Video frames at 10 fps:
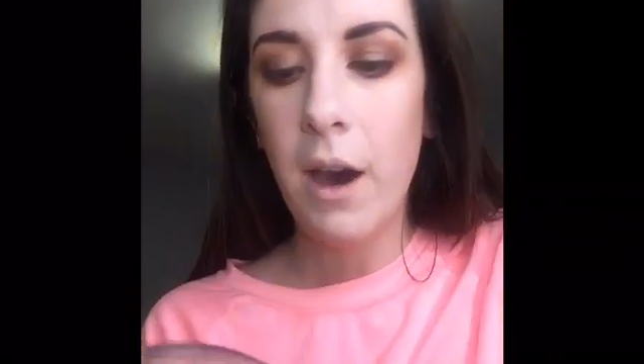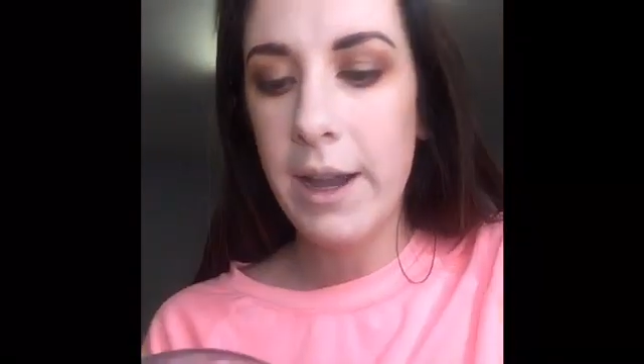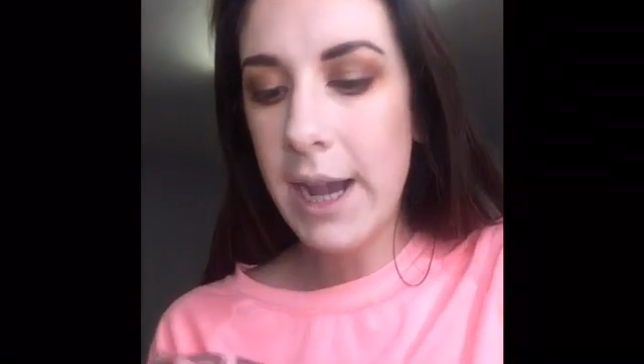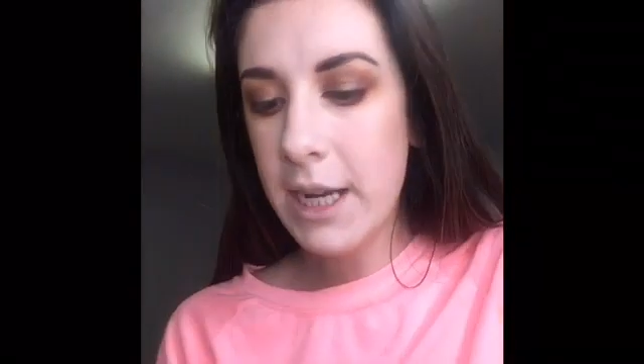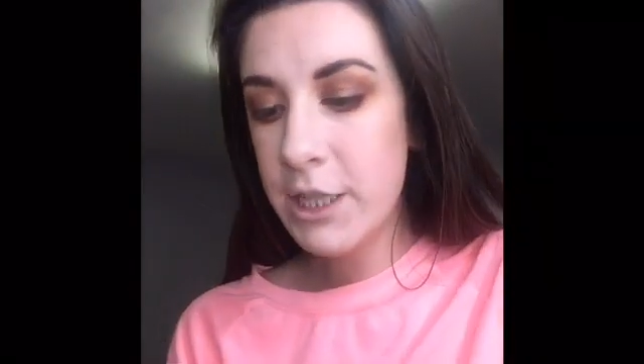
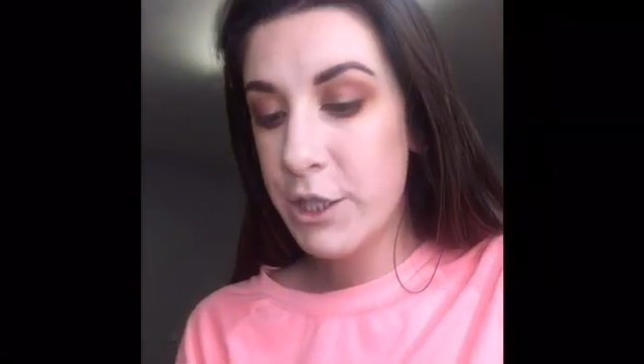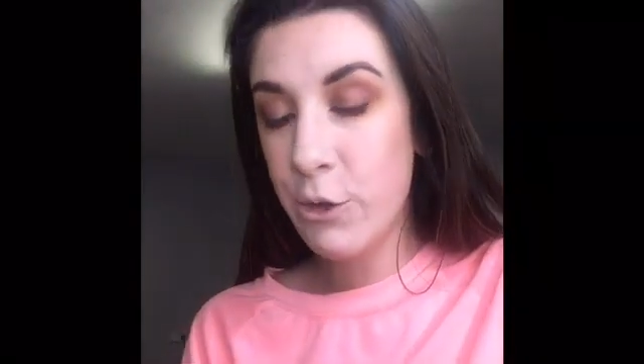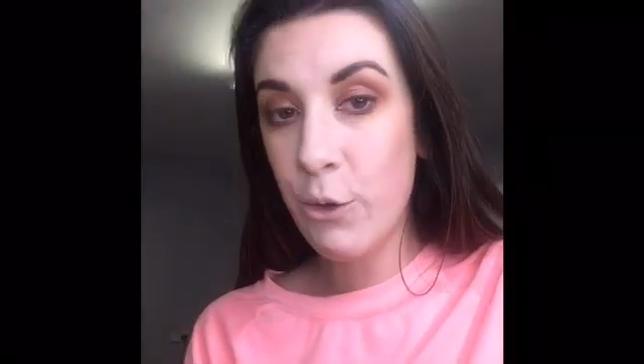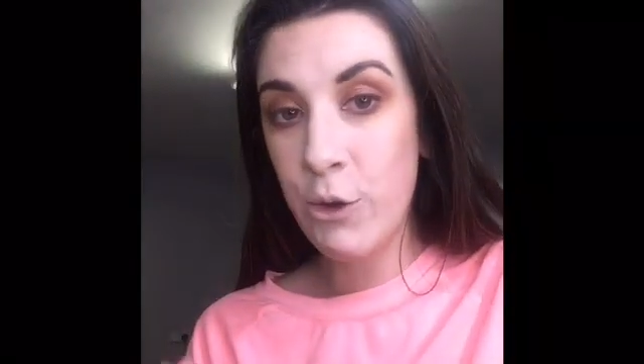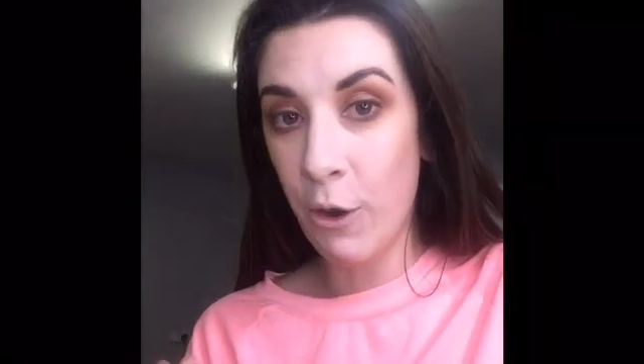I actually
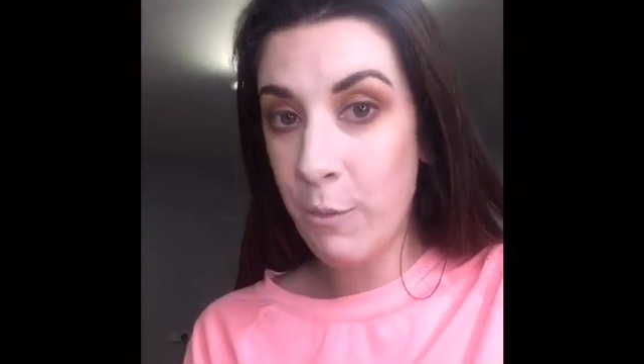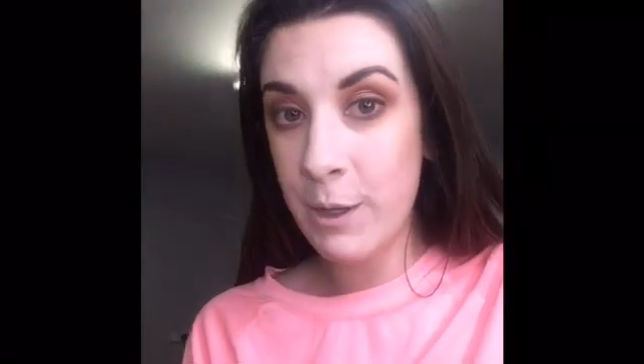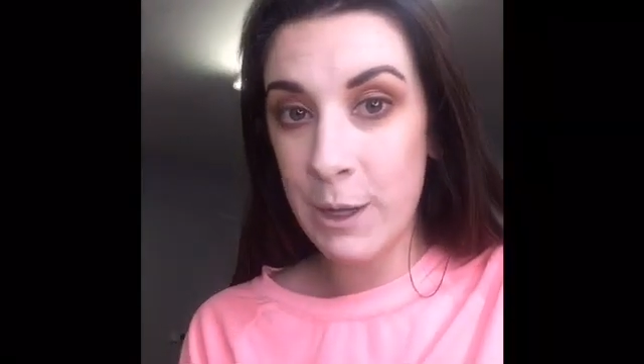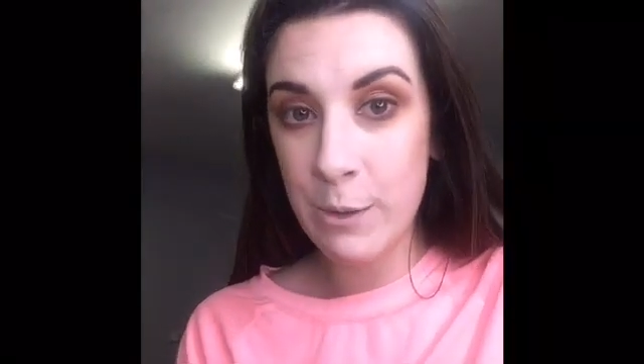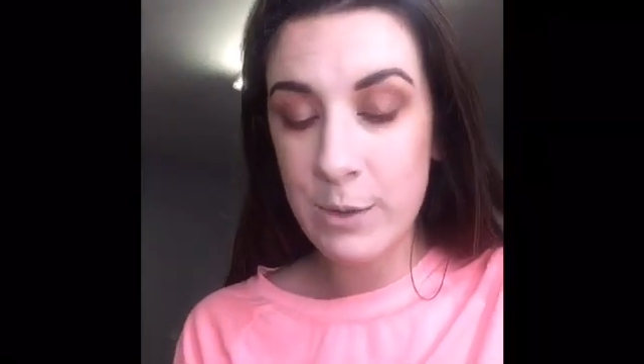don't
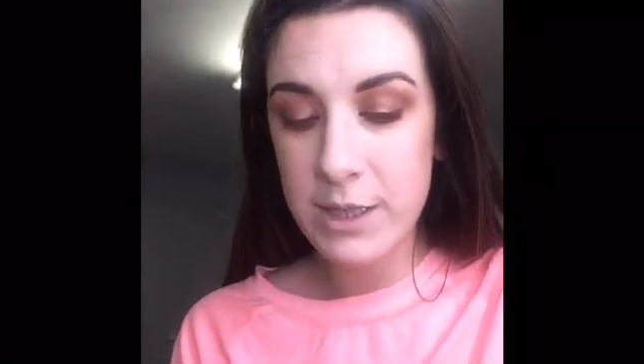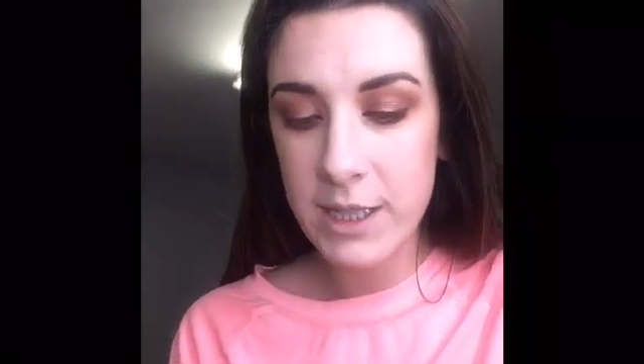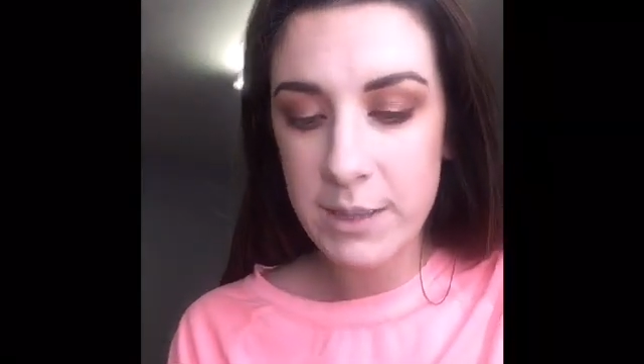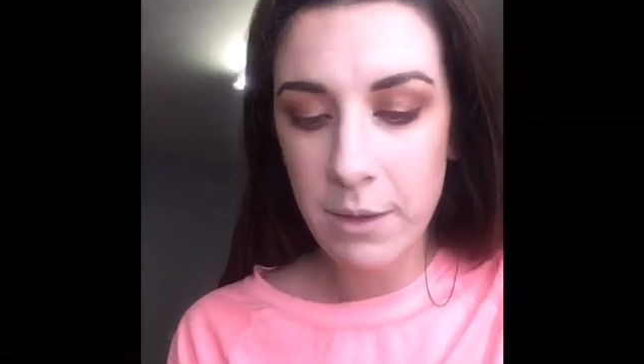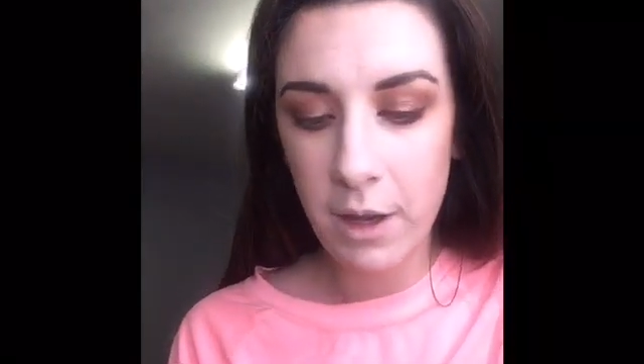normally use
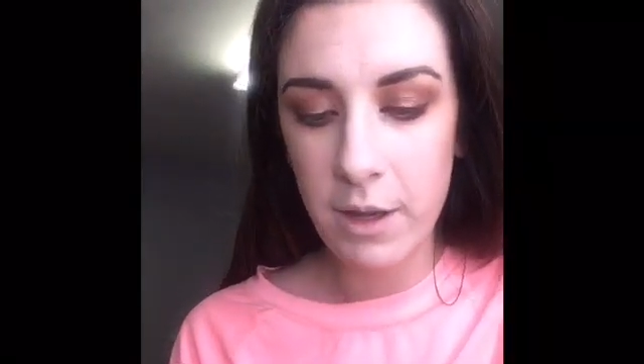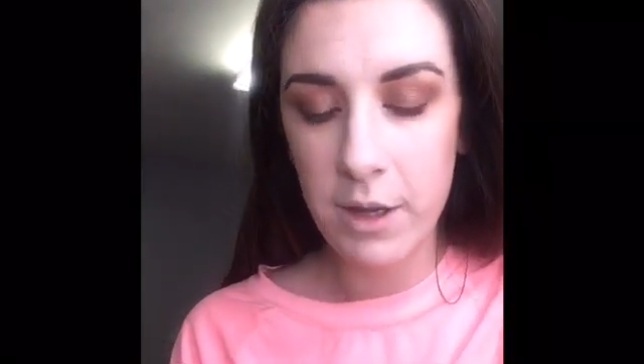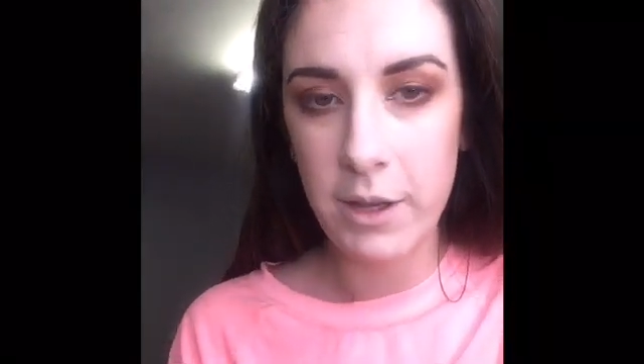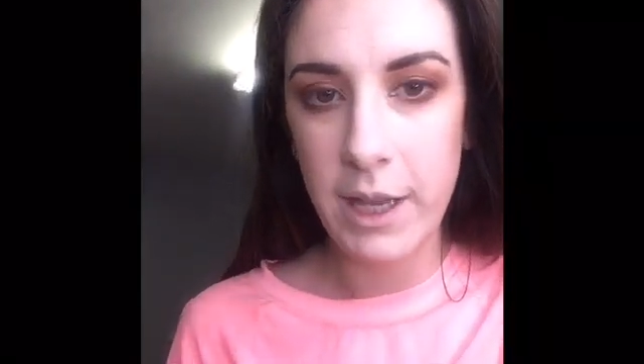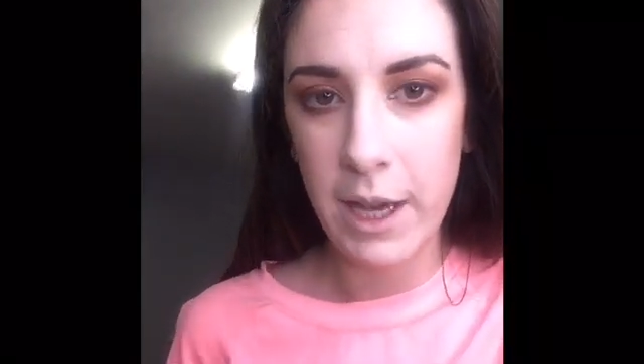this on
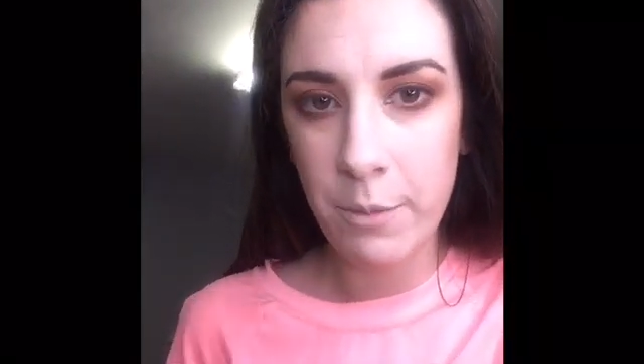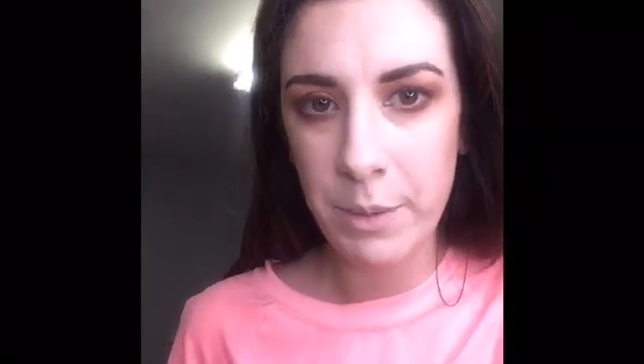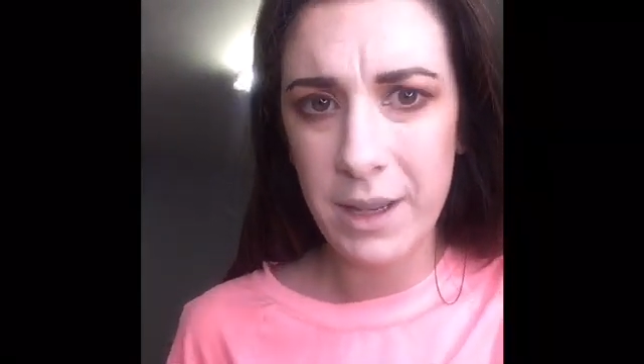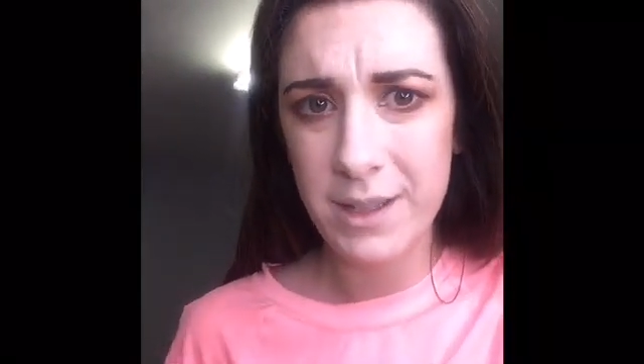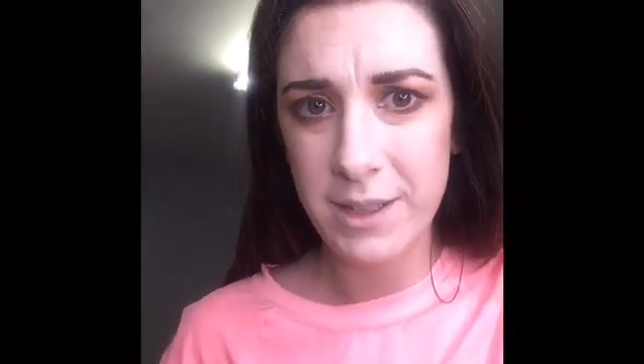a night out
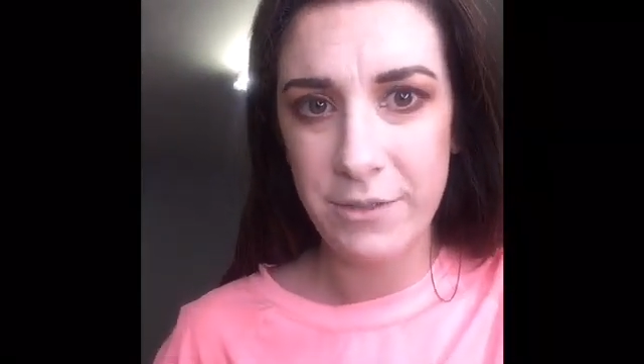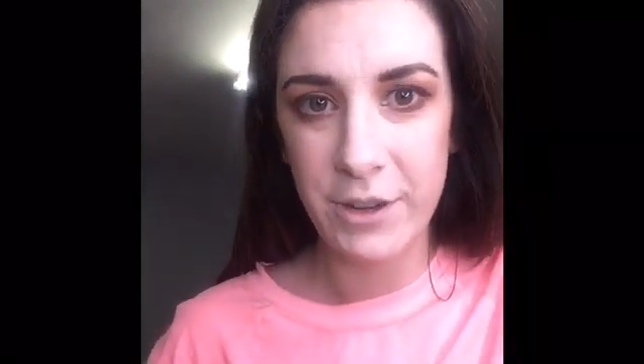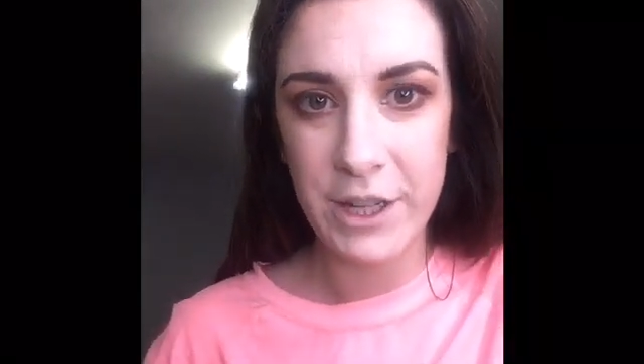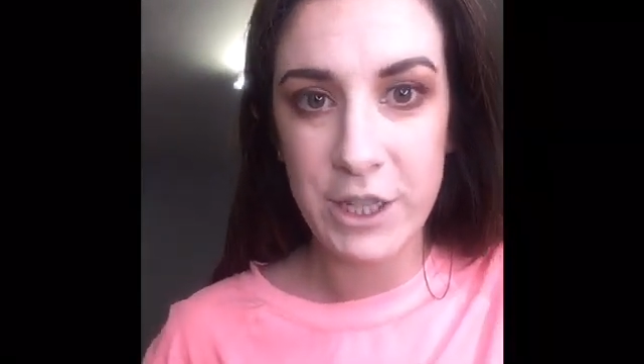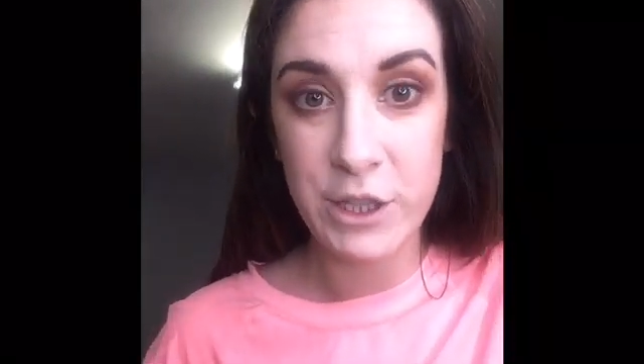because I
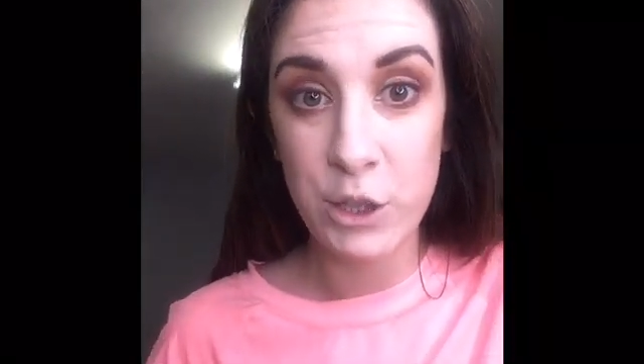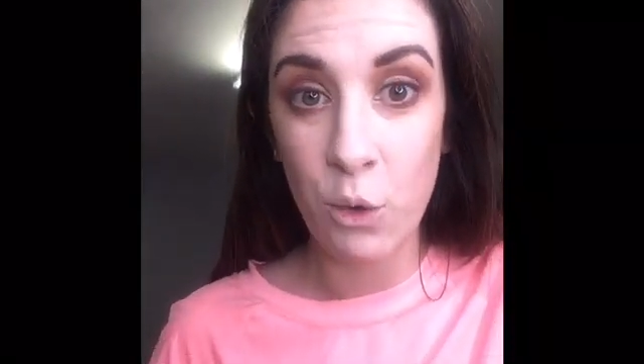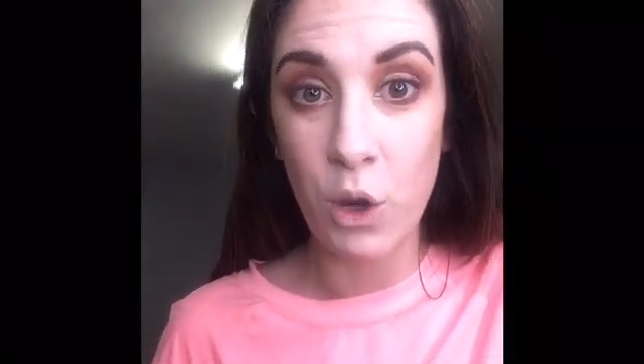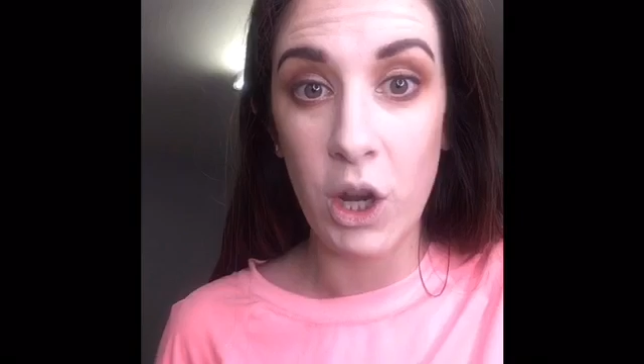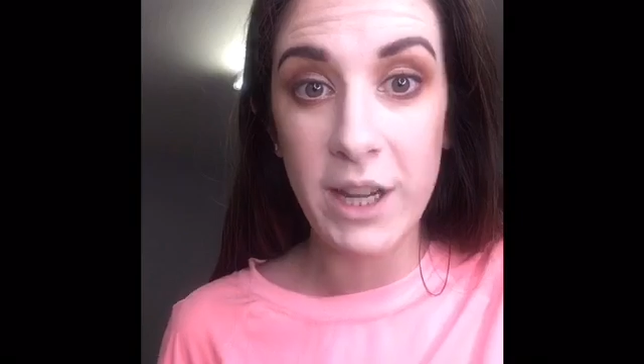find it
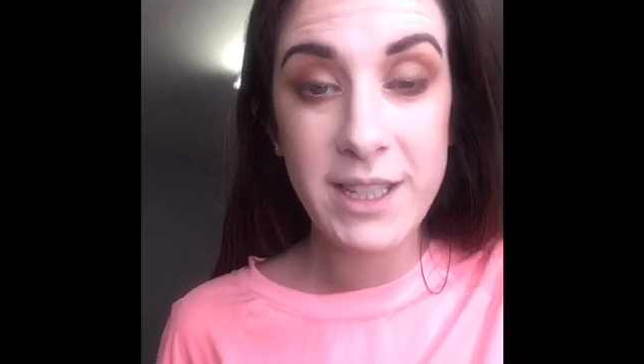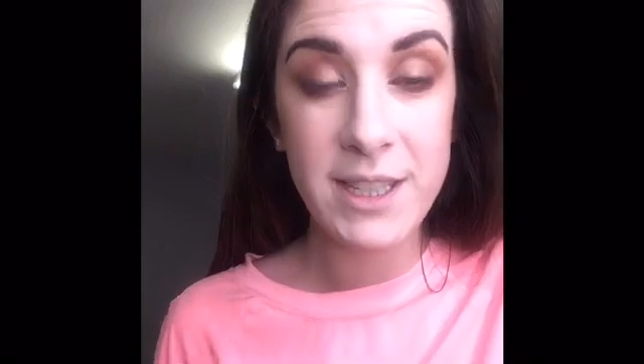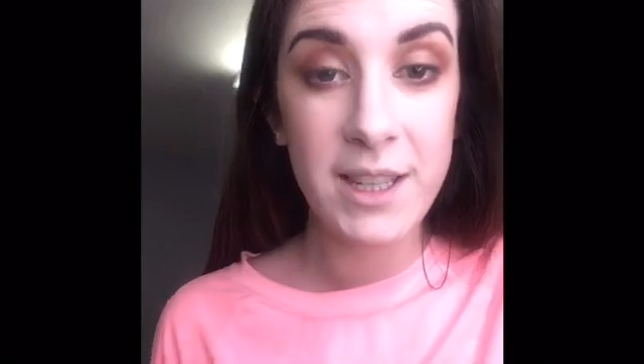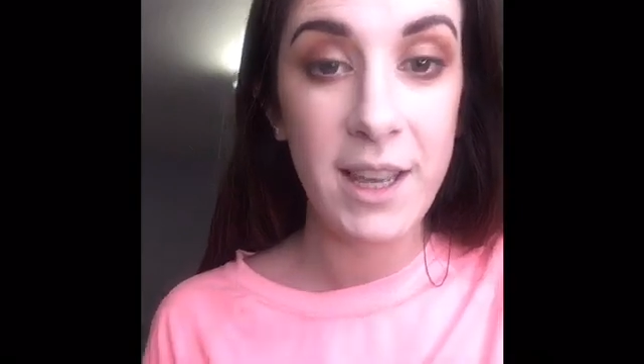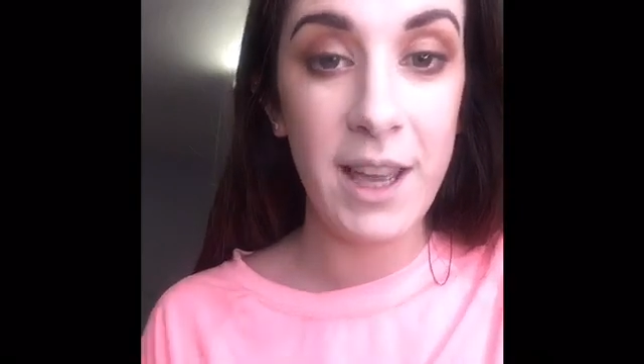so light.